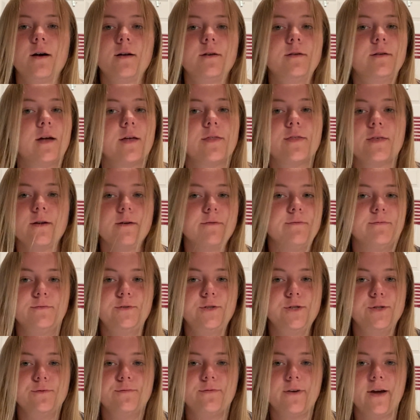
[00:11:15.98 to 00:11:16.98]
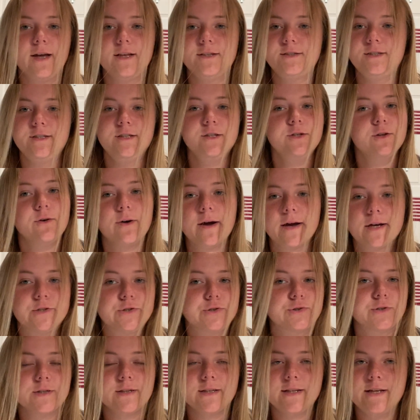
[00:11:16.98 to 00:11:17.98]
nothing too fancy, no
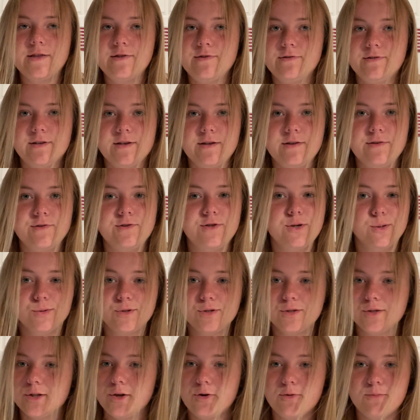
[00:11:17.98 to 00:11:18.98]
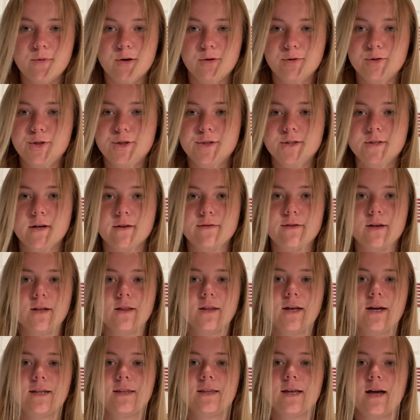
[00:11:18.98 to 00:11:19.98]
extra lenses, no slow motion, nothing
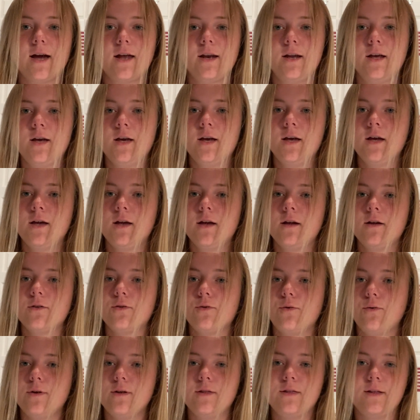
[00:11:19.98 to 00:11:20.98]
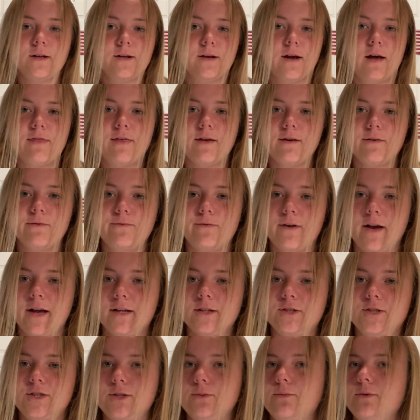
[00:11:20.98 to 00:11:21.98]
like that. The only thing I think
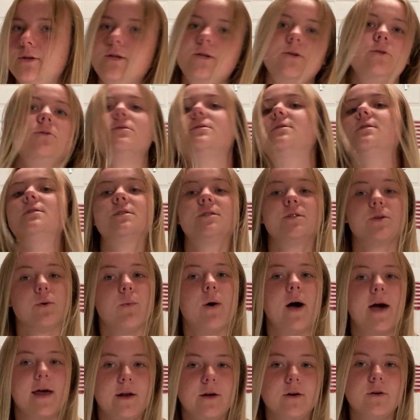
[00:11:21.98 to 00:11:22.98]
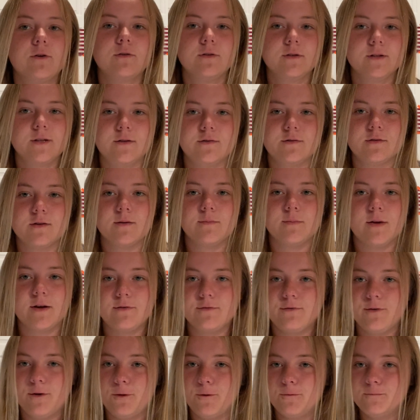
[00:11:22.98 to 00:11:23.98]
fancy we used is the wide-angle lens on my
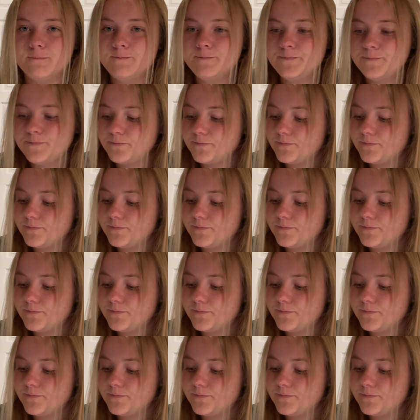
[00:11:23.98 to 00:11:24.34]
phone,